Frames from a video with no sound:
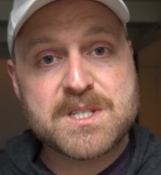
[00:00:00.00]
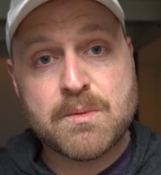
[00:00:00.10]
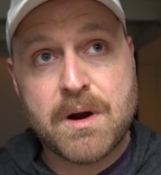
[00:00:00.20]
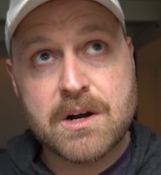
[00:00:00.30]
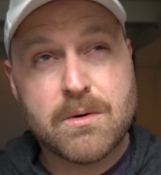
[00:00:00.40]

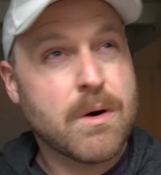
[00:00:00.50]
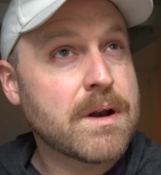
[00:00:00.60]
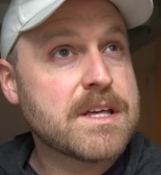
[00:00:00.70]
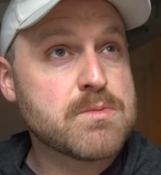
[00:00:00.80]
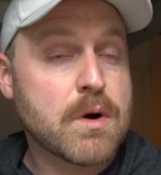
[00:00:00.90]
tomorrow or
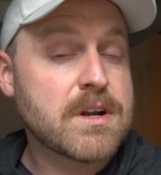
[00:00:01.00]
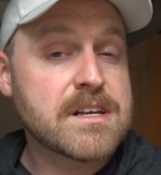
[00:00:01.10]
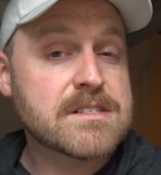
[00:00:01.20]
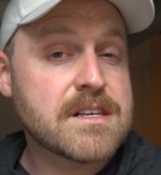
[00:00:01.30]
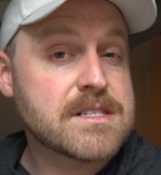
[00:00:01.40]
one of these
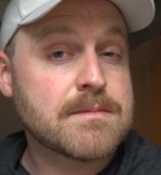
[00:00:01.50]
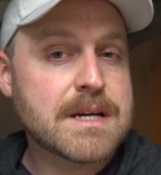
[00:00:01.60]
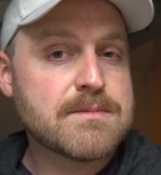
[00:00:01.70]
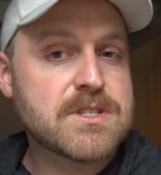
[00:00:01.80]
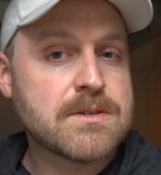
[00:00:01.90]
mornings
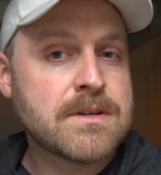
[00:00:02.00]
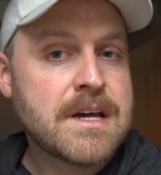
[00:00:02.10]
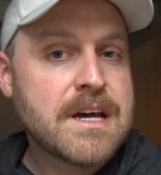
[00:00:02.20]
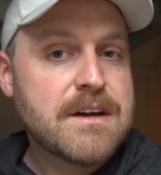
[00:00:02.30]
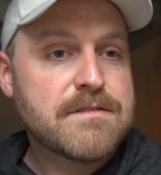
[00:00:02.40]
sometime soon
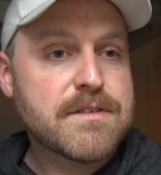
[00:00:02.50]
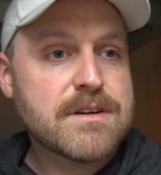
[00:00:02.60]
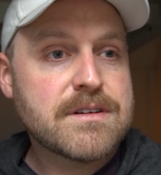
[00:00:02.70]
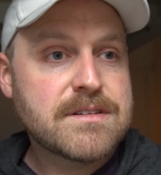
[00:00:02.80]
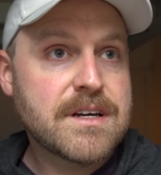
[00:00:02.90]

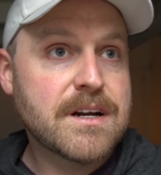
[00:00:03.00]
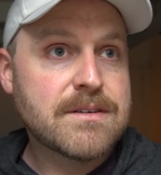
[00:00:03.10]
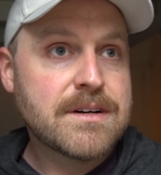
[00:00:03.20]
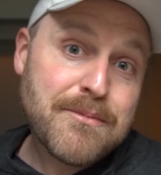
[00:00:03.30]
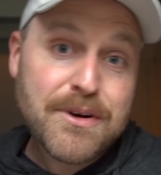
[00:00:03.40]
for, you
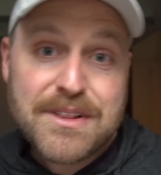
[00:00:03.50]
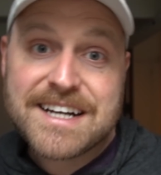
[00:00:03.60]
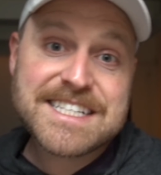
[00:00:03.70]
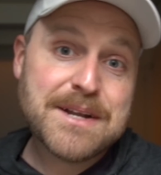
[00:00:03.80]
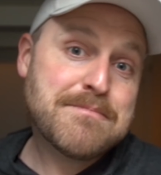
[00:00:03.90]
know, we're
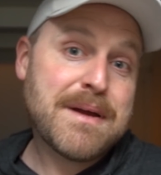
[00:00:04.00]
locked down in